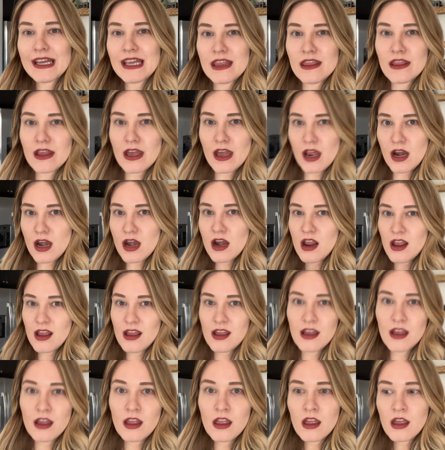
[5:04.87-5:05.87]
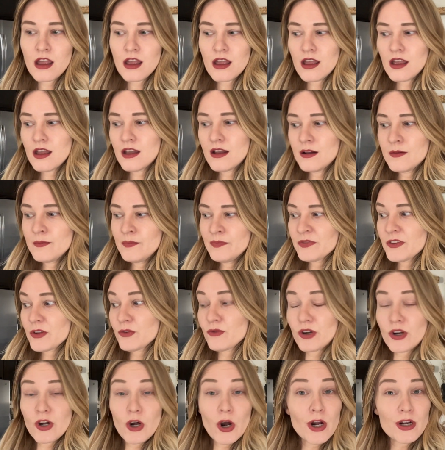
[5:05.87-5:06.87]
And then
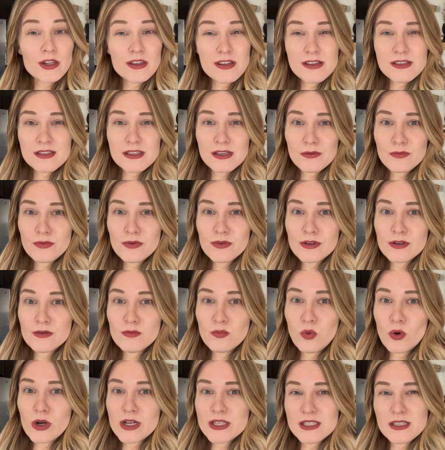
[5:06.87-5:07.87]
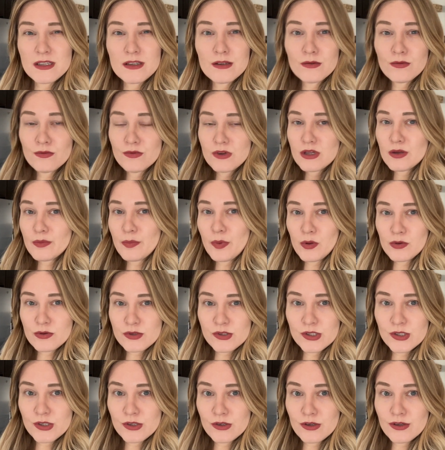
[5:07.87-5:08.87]
regardless, I would want to
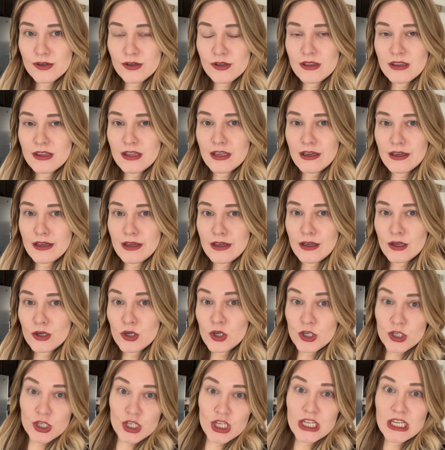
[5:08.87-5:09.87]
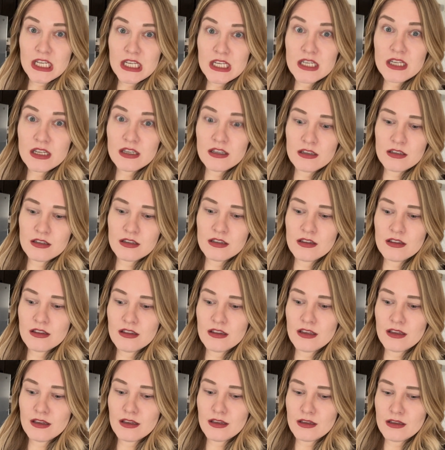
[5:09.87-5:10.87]
reupholster the cushion,
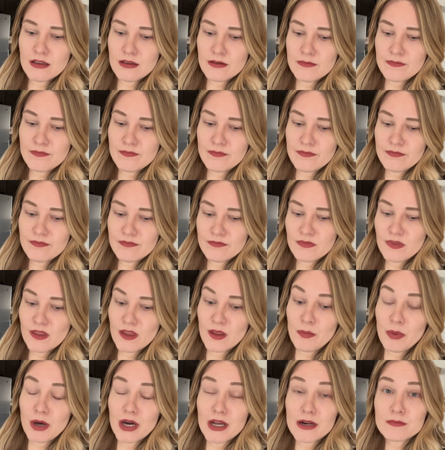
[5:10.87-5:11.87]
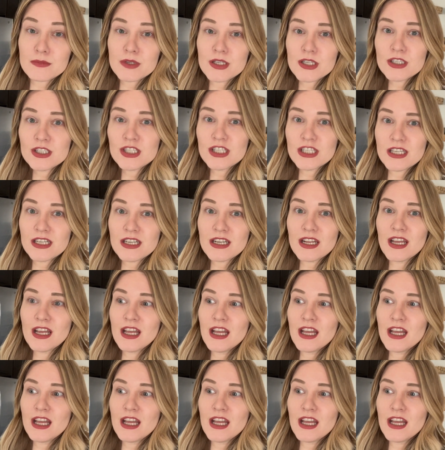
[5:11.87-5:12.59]
the bottom cushion.